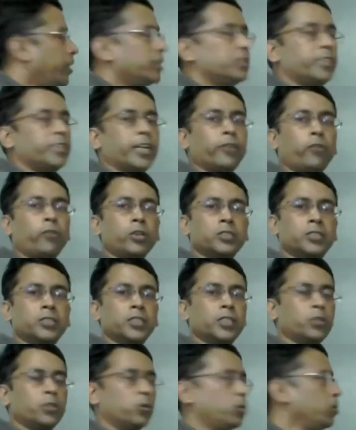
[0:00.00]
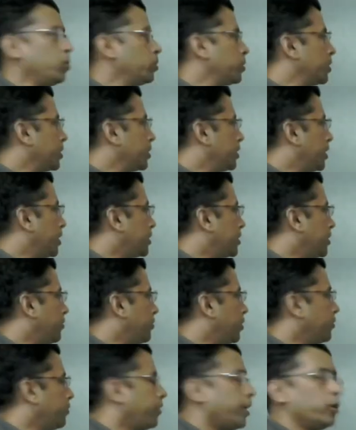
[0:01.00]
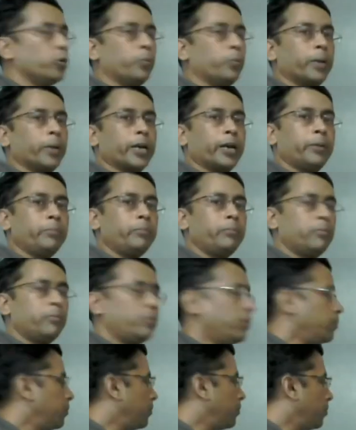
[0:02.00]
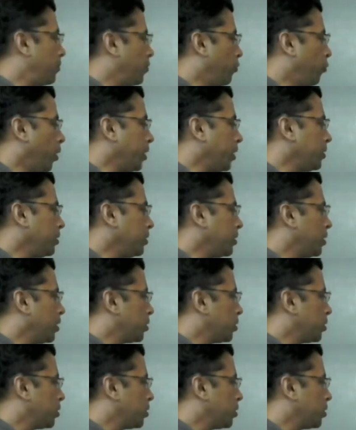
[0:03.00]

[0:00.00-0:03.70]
j was 0, the C1 value became 1.